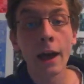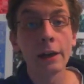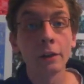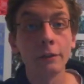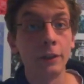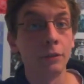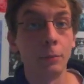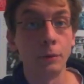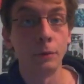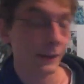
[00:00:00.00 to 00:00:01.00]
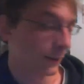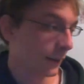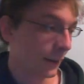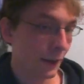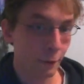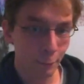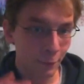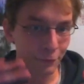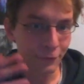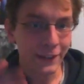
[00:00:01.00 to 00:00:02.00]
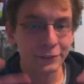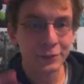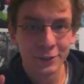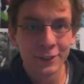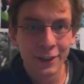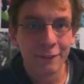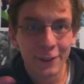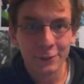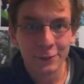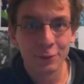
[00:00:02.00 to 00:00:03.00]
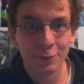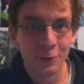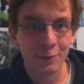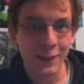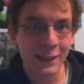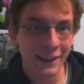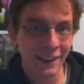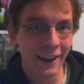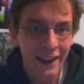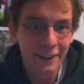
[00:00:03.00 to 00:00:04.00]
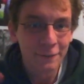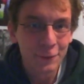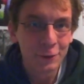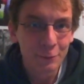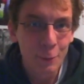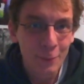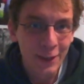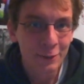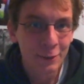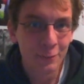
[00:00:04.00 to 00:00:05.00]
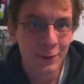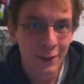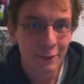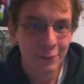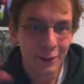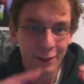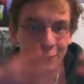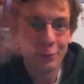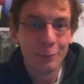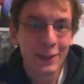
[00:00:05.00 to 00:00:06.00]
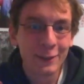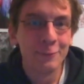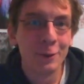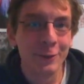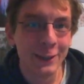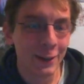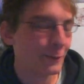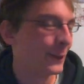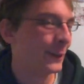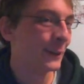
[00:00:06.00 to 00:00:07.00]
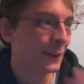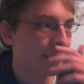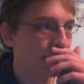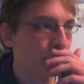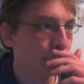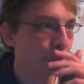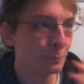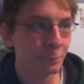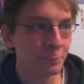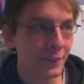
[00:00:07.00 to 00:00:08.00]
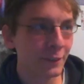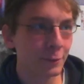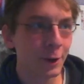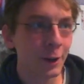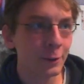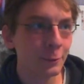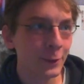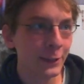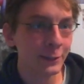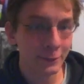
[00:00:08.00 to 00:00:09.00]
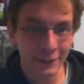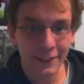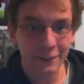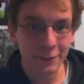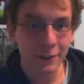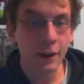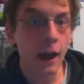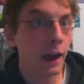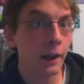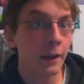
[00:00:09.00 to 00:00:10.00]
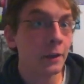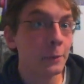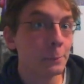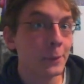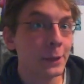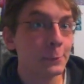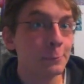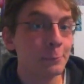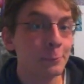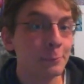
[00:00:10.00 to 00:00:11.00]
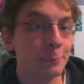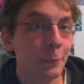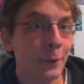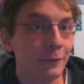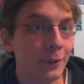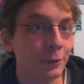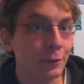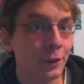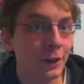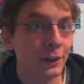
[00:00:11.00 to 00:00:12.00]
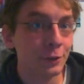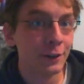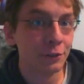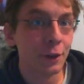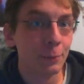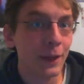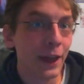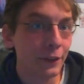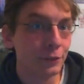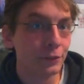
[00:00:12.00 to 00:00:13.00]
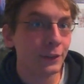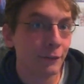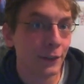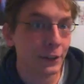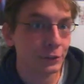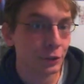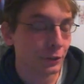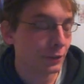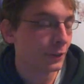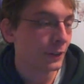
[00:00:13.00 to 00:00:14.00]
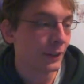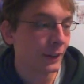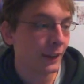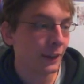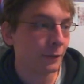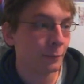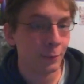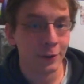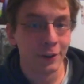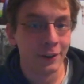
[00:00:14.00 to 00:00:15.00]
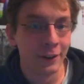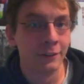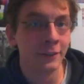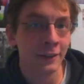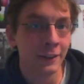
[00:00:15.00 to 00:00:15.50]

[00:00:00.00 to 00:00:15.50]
I love this movie. Uh, with each Avengers movie, I can feel the momentum of the of the big movie coming. Um, for Halloween next year, uh, me and all my friends are gonna dress up as the Avengers, and we're gonna